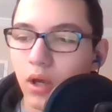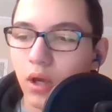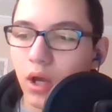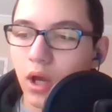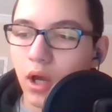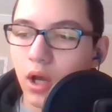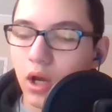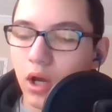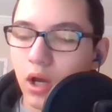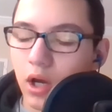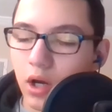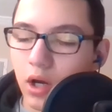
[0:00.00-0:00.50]

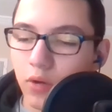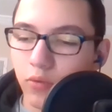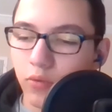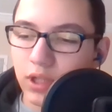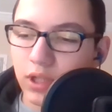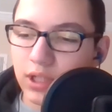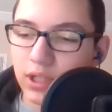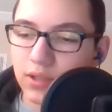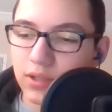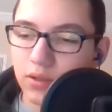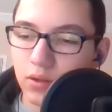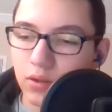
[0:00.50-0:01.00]
uh, we
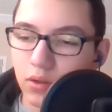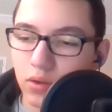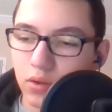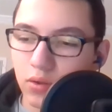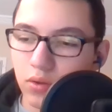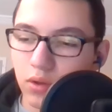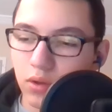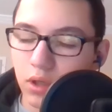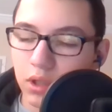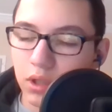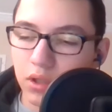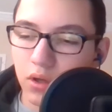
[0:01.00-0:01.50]
need
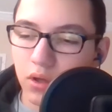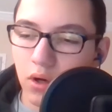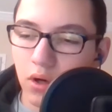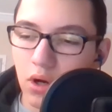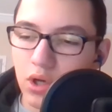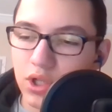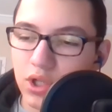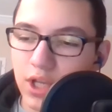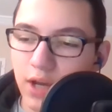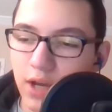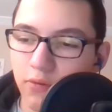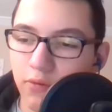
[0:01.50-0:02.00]
to
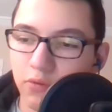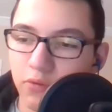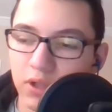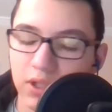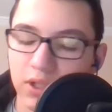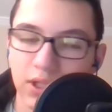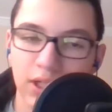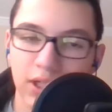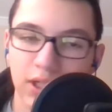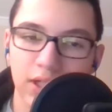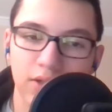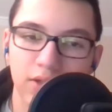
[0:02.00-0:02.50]
encourage that we
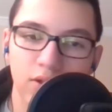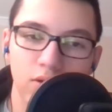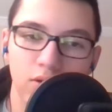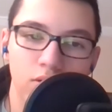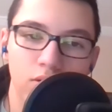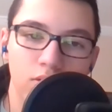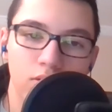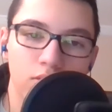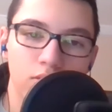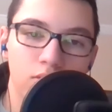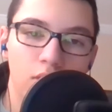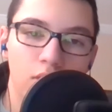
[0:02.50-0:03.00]
need
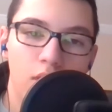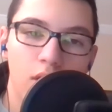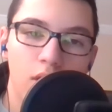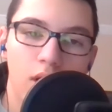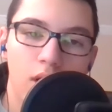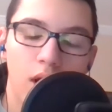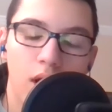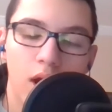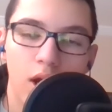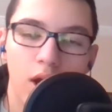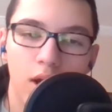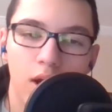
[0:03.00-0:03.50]
to
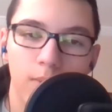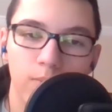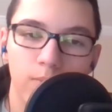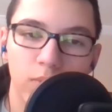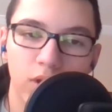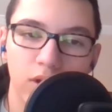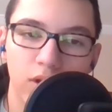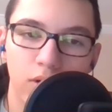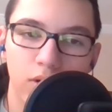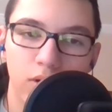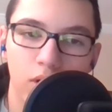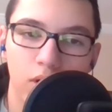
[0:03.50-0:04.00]
um,
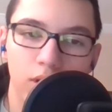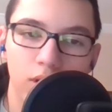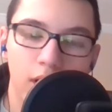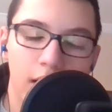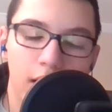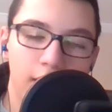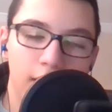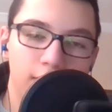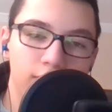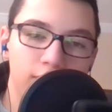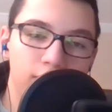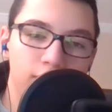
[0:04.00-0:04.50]
you know a
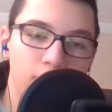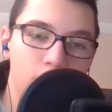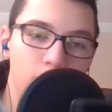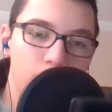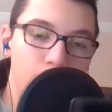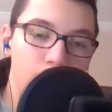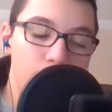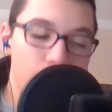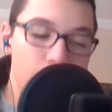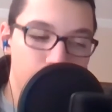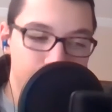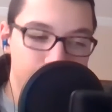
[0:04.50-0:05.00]
lot of
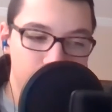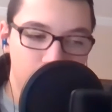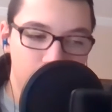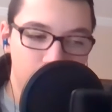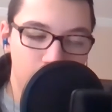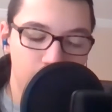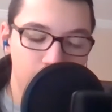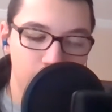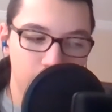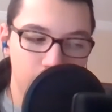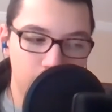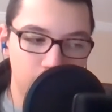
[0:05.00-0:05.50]

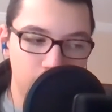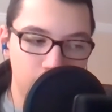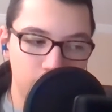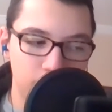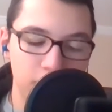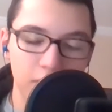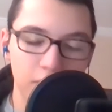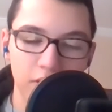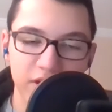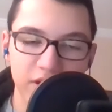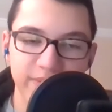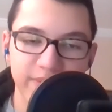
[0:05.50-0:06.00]
uh,
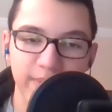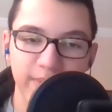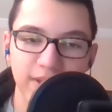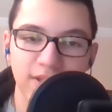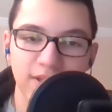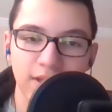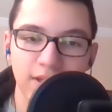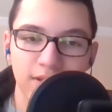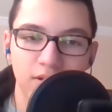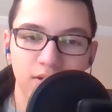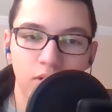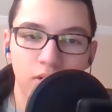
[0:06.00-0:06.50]
you know the split
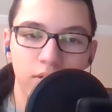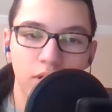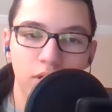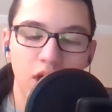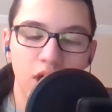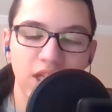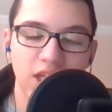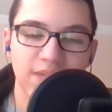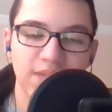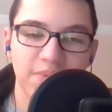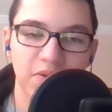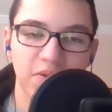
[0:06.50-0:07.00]
that's going
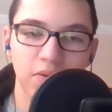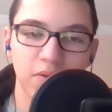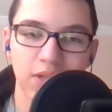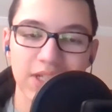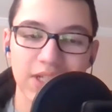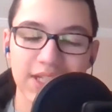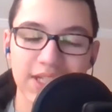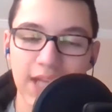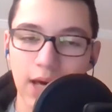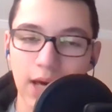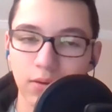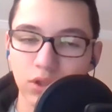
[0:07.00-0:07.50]
on is between
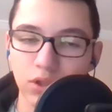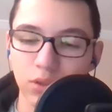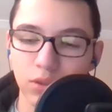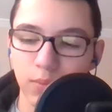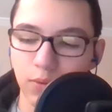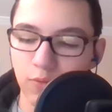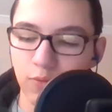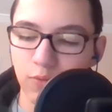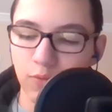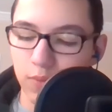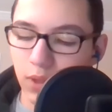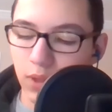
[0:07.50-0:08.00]

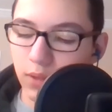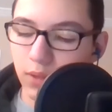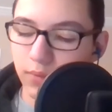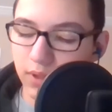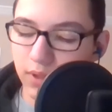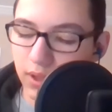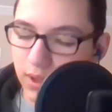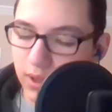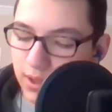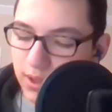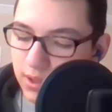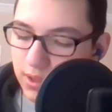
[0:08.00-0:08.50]
establishment
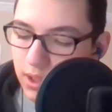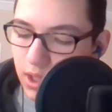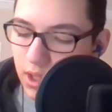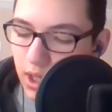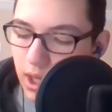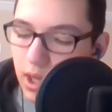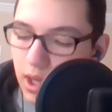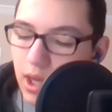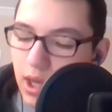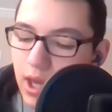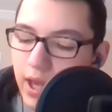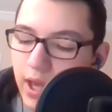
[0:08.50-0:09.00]
republicans
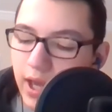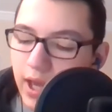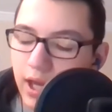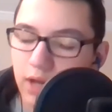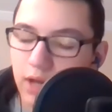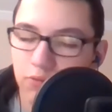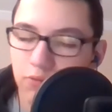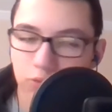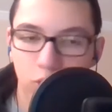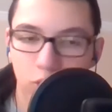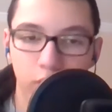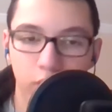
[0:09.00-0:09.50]

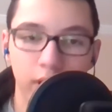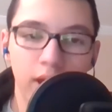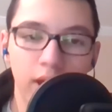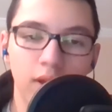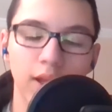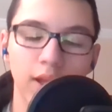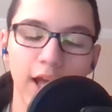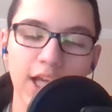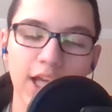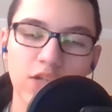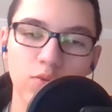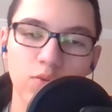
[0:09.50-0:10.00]
and working
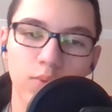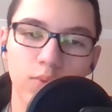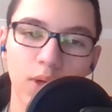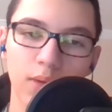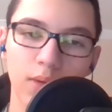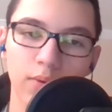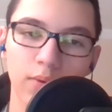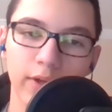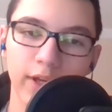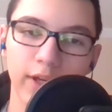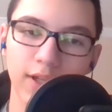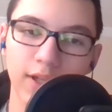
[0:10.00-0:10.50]
class
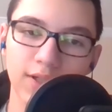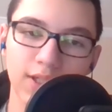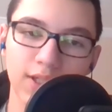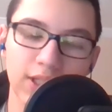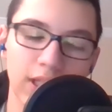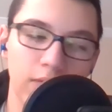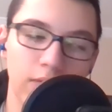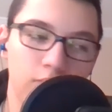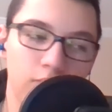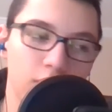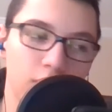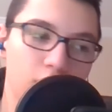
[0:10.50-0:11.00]
Republicans, as
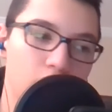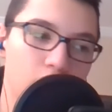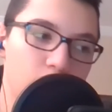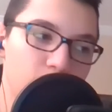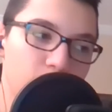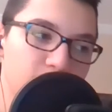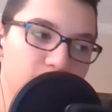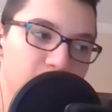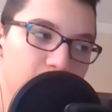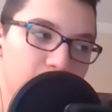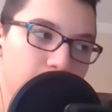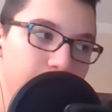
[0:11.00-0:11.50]
they would call
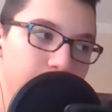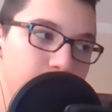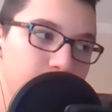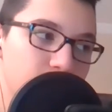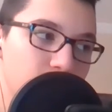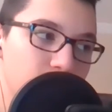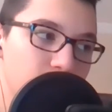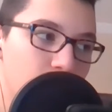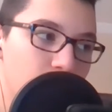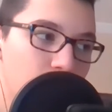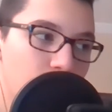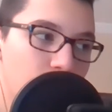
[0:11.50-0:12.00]

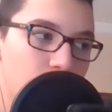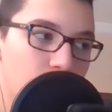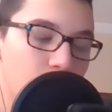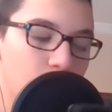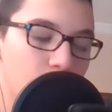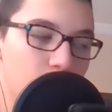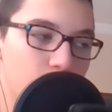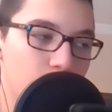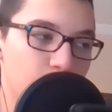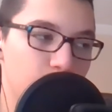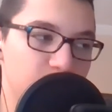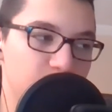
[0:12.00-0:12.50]
themselves.
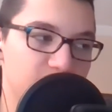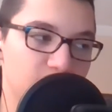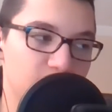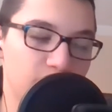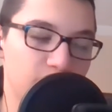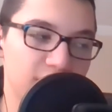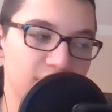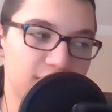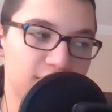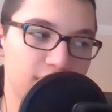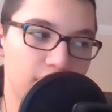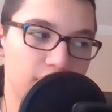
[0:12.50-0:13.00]
Um, some
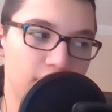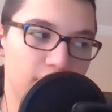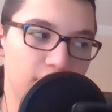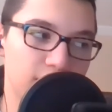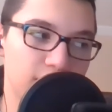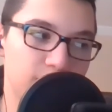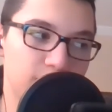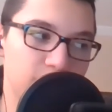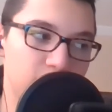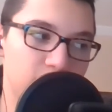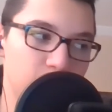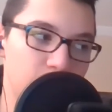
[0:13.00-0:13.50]
may say
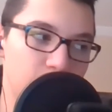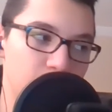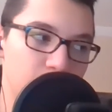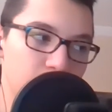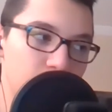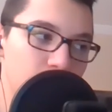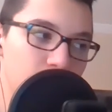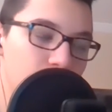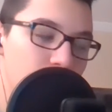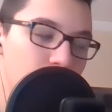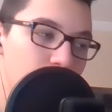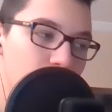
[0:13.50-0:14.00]
it's between